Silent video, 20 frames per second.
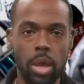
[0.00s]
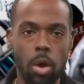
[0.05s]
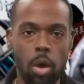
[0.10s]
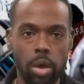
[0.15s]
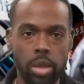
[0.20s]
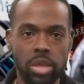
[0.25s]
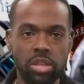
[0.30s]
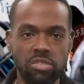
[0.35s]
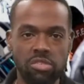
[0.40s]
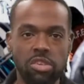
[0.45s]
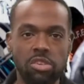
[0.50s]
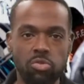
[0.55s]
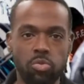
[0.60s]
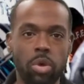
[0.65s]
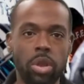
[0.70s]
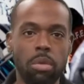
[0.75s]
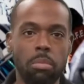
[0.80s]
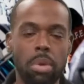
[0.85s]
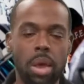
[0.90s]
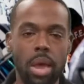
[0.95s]
against these
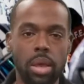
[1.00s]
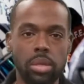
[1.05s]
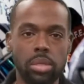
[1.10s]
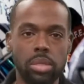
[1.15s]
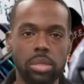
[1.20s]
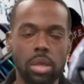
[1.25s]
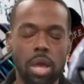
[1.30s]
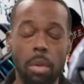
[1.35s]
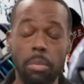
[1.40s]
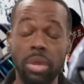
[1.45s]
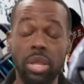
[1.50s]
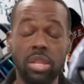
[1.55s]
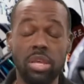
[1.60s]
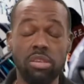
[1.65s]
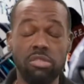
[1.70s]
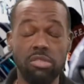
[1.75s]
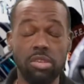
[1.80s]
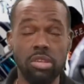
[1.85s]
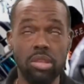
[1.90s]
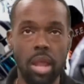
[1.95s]
against
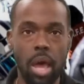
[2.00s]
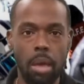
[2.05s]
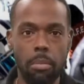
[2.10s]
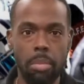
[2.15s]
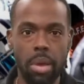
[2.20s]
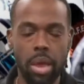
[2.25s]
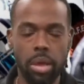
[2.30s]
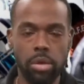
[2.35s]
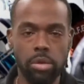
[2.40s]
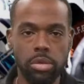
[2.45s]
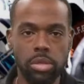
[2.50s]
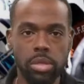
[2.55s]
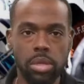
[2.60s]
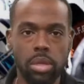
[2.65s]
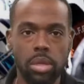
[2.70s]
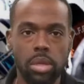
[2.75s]
these linebackers.